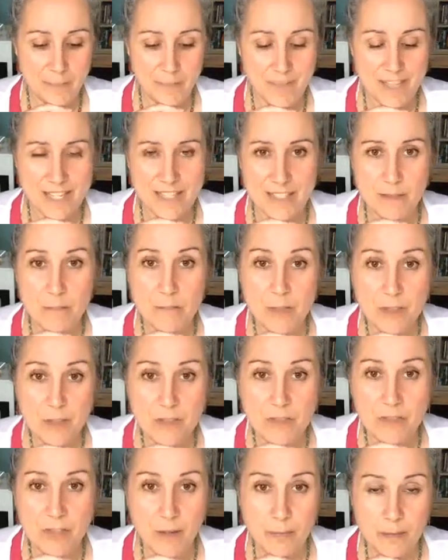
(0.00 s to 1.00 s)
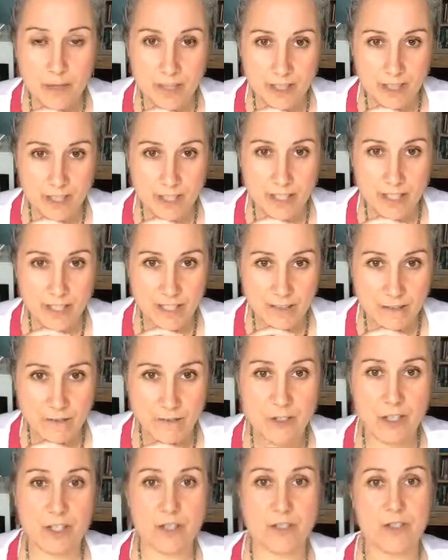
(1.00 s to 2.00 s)
it's a beautiful opportunity
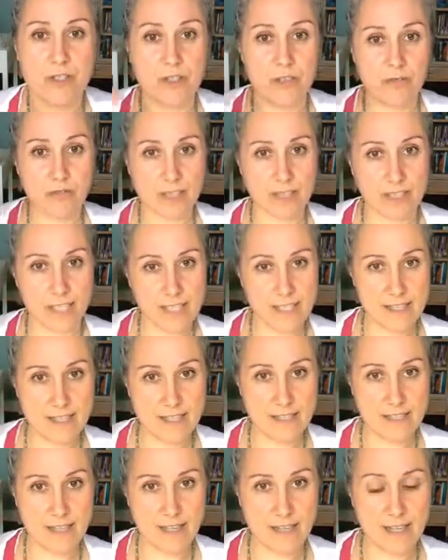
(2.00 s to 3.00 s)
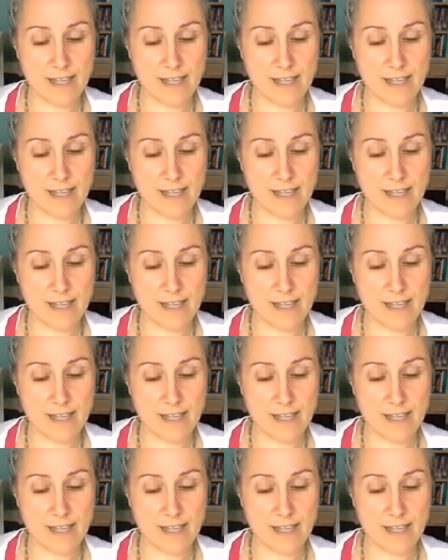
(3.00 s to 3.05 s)
for you to release